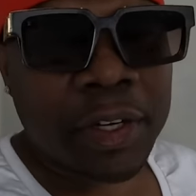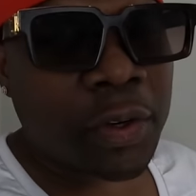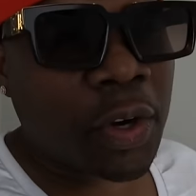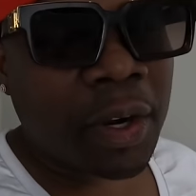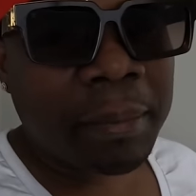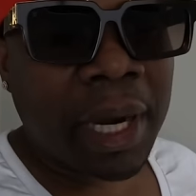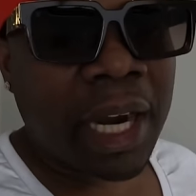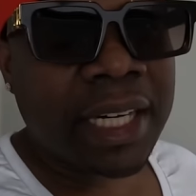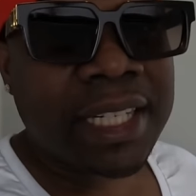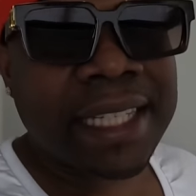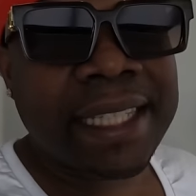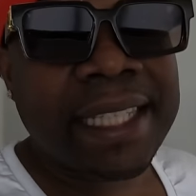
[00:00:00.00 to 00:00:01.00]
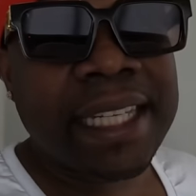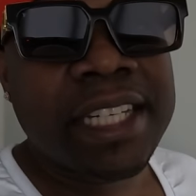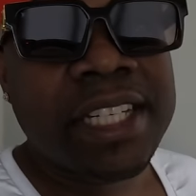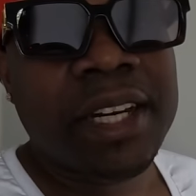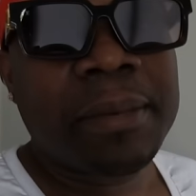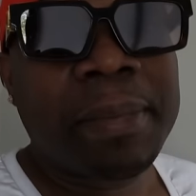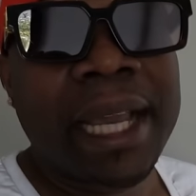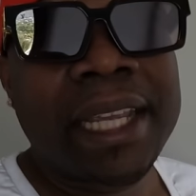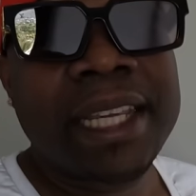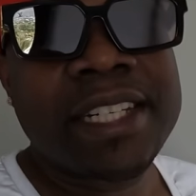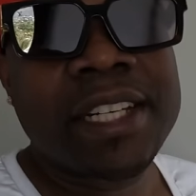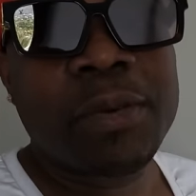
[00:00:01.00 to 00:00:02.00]
the Road March t-shirt
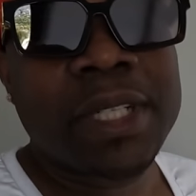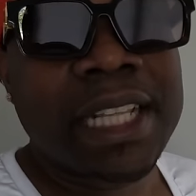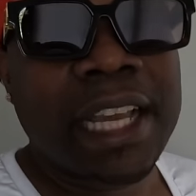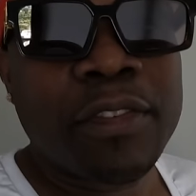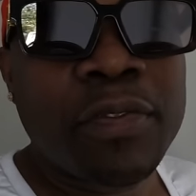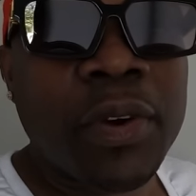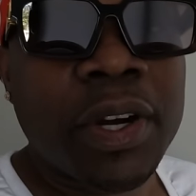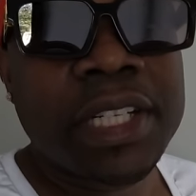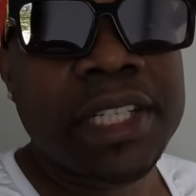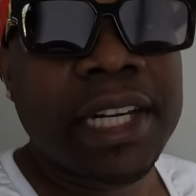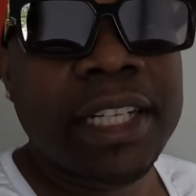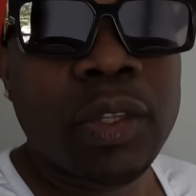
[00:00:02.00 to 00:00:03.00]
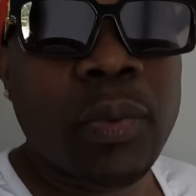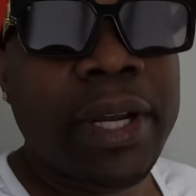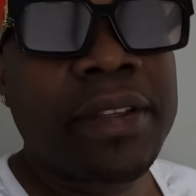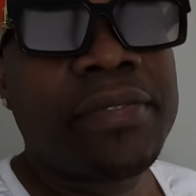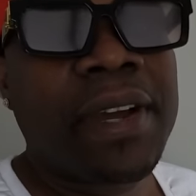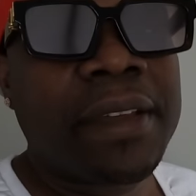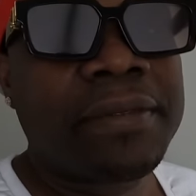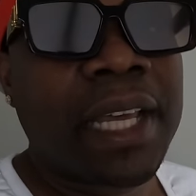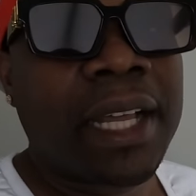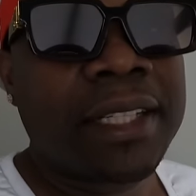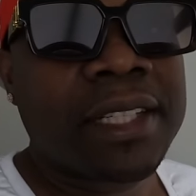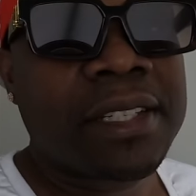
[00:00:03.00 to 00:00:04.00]
package, it was like
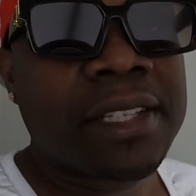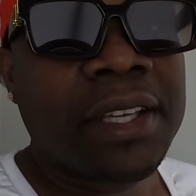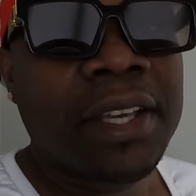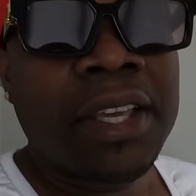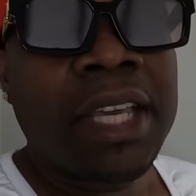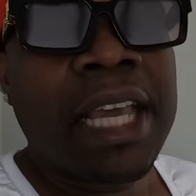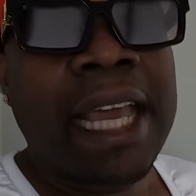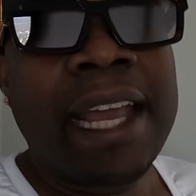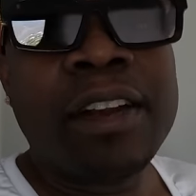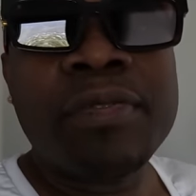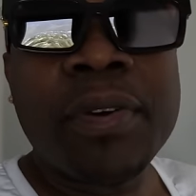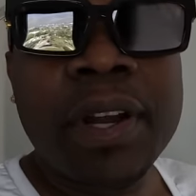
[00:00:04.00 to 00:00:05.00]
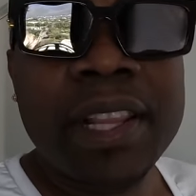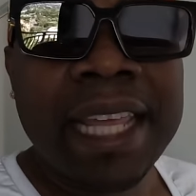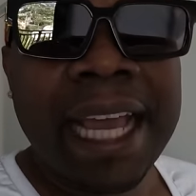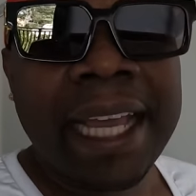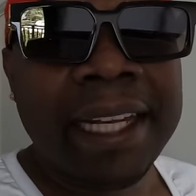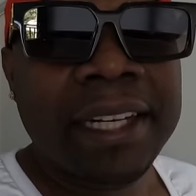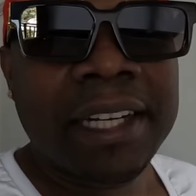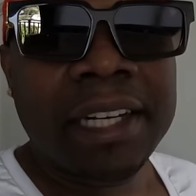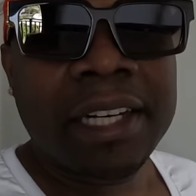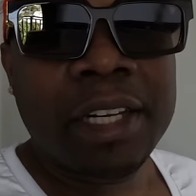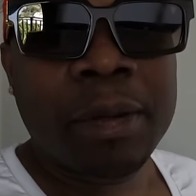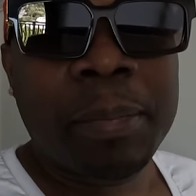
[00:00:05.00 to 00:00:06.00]
$425. And for
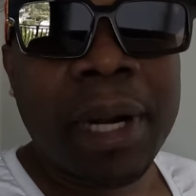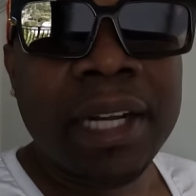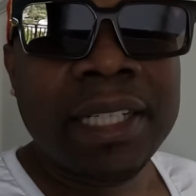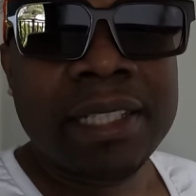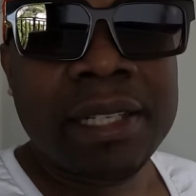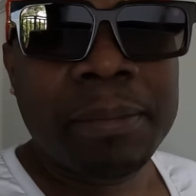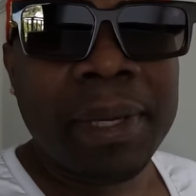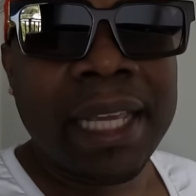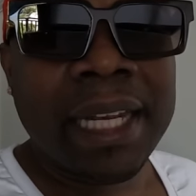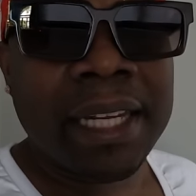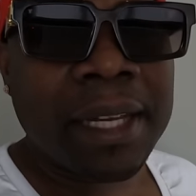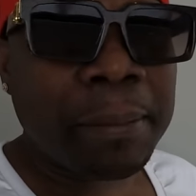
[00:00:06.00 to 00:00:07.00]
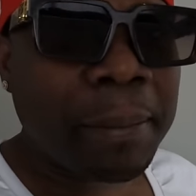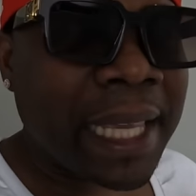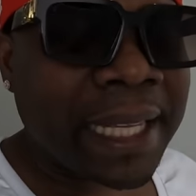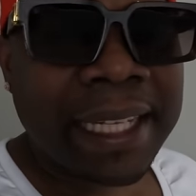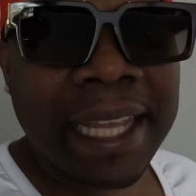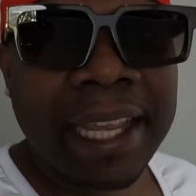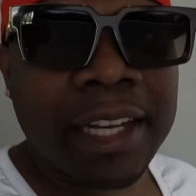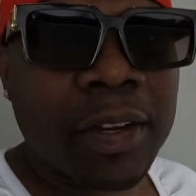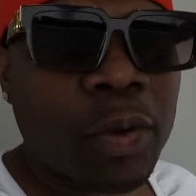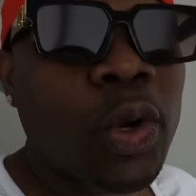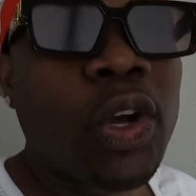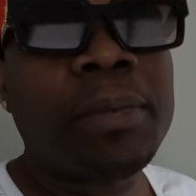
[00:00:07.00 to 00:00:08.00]
that, you participate in the big day,
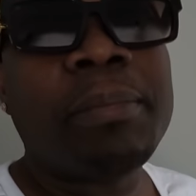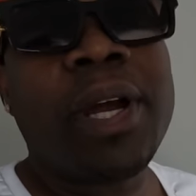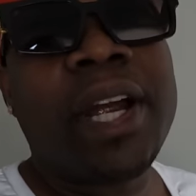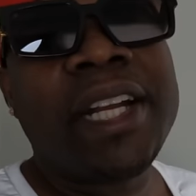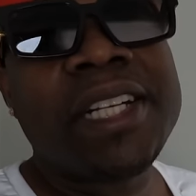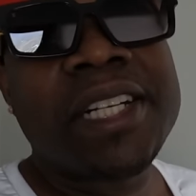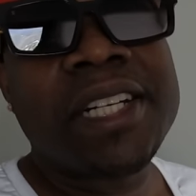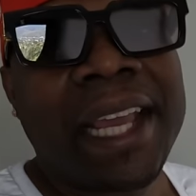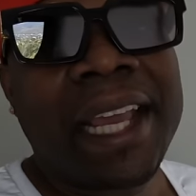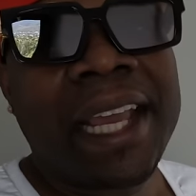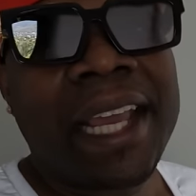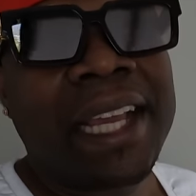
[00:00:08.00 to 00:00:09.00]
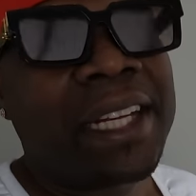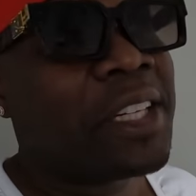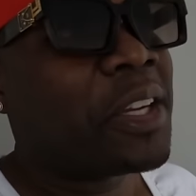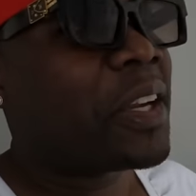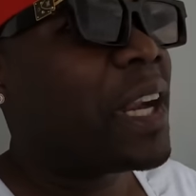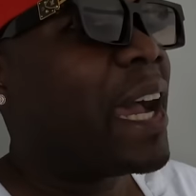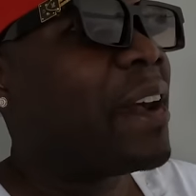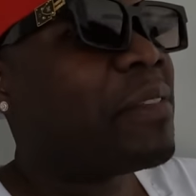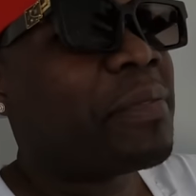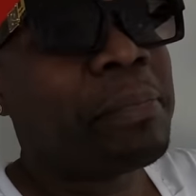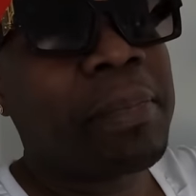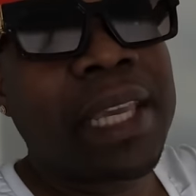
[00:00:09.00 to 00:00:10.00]
the Road March, and you're gonna
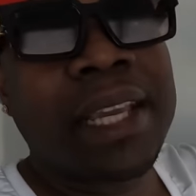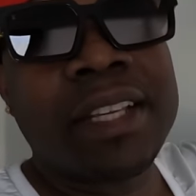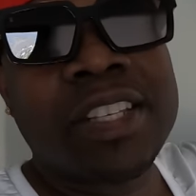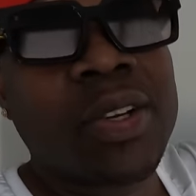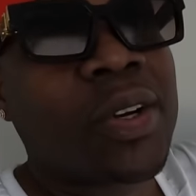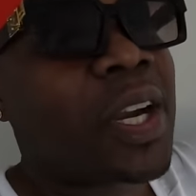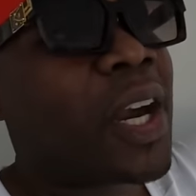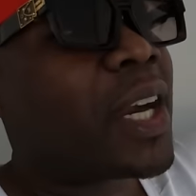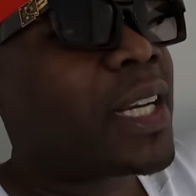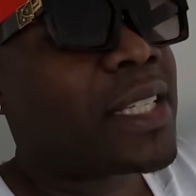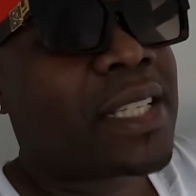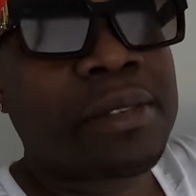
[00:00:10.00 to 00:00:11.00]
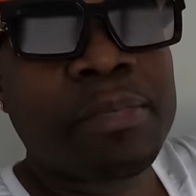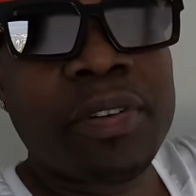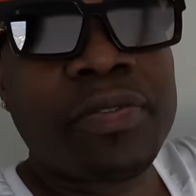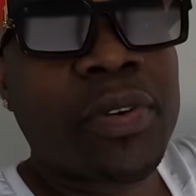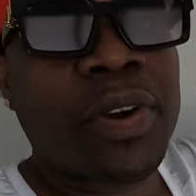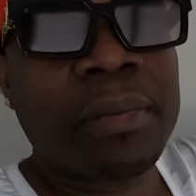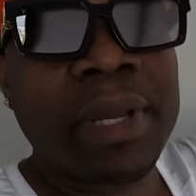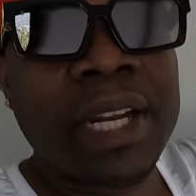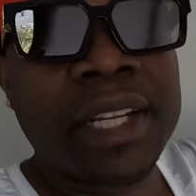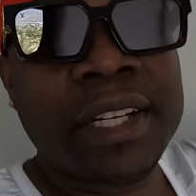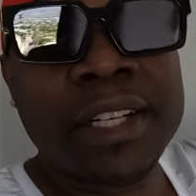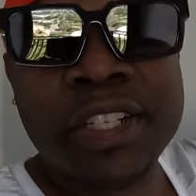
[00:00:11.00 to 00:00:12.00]
have big soca artists performing
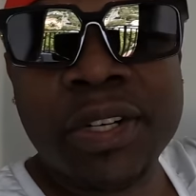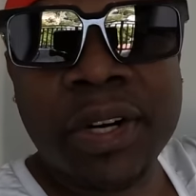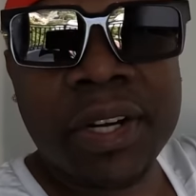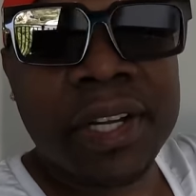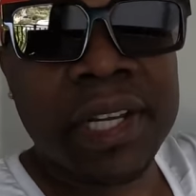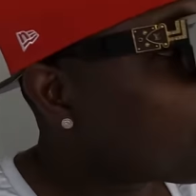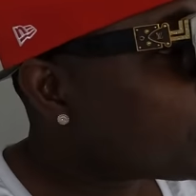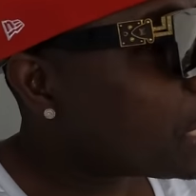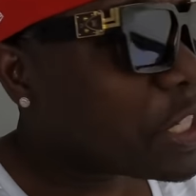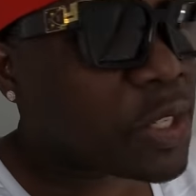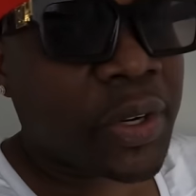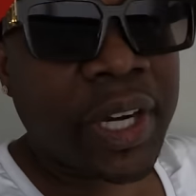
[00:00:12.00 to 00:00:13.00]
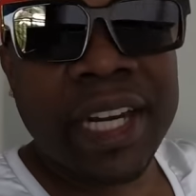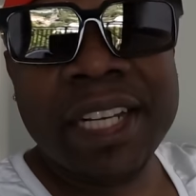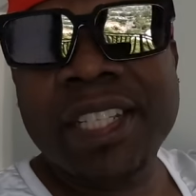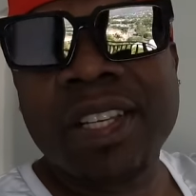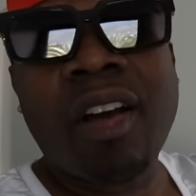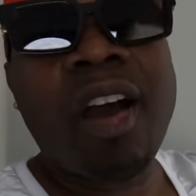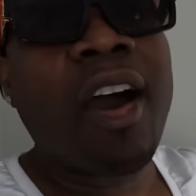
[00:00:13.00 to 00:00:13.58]
on the truck, free drinks